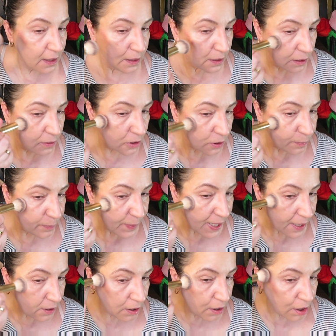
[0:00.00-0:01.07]
look
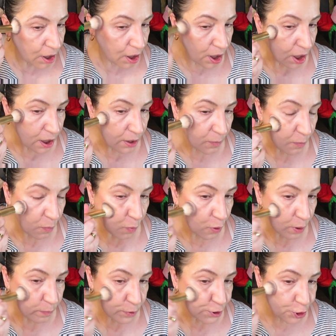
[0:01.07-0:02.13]
better on
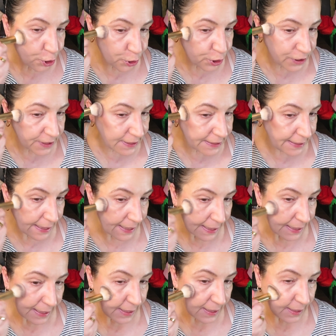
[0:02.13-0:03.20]
more mature
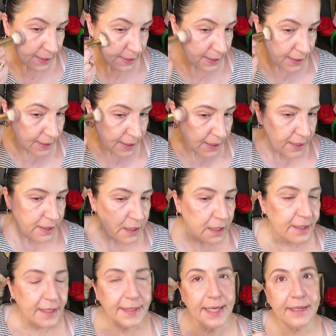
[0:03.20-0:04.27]
skin.
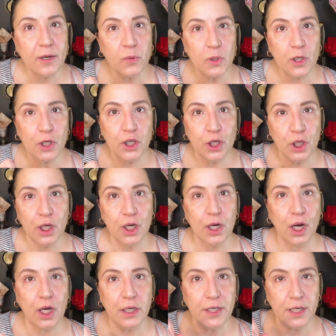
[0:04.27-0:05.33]
Not that they don't look good
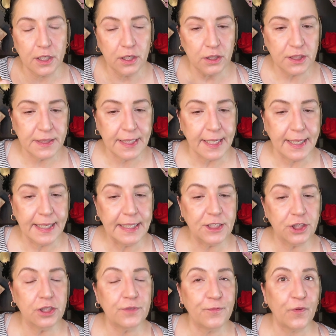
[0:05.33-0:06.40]
on younger skin,
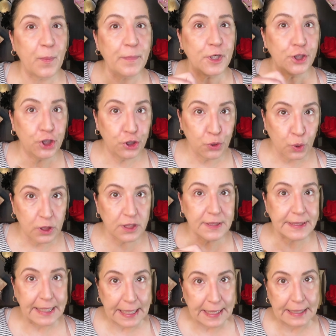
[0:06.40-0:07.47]
it's just for mature
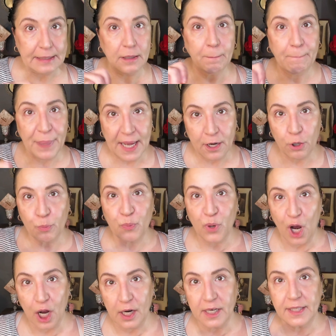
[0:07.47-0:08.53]
skin, the better
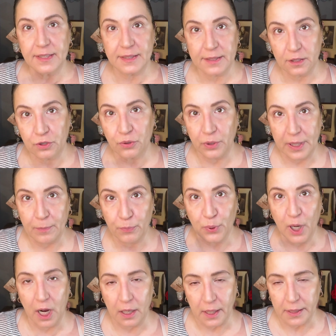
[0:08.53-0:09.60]
product is the cream
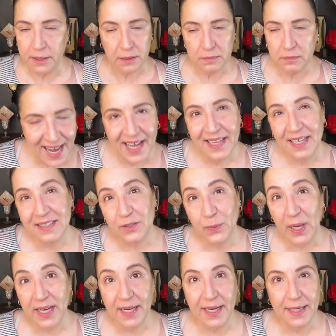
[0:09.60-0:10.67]
product. That's
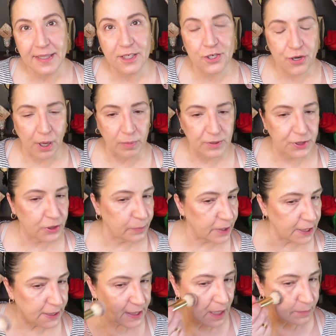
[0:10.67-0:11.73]
why I get into trouble so
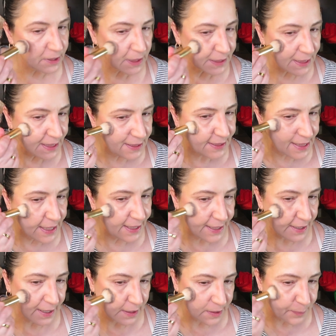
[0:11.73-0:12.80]
many times, because I say
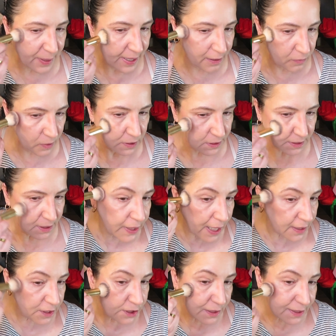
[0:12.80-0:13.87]
things backwards. So
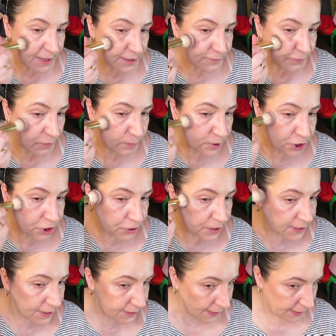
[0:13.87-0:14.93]
yeah, she says for
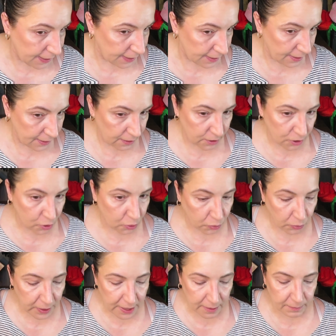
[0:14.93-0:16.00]
mature skin,
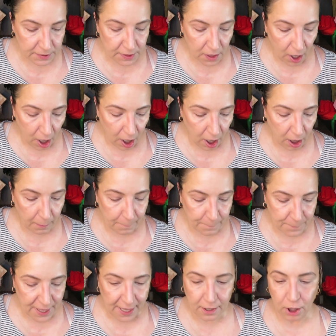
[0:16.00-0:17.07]
creams are
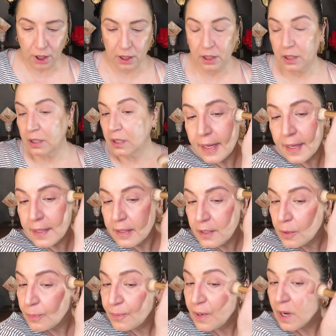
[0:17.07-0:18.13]
better. And
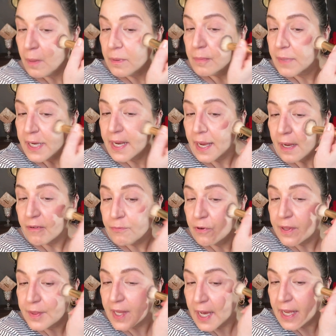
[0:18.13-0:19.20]
the problem I have
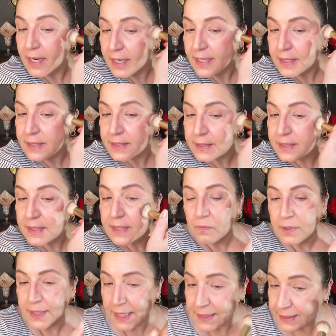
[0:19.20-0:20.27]
with that is,
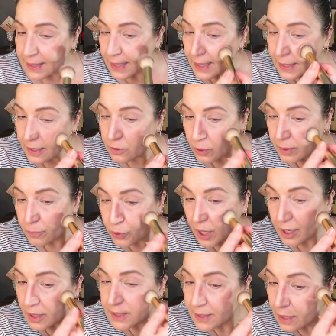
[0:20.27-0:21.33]
well, yes, I like cream
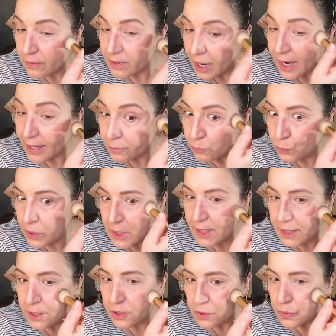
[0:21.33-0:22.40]
products, I
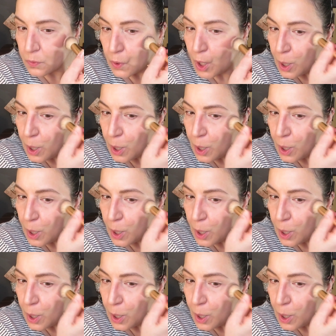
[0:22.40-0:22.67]
really do,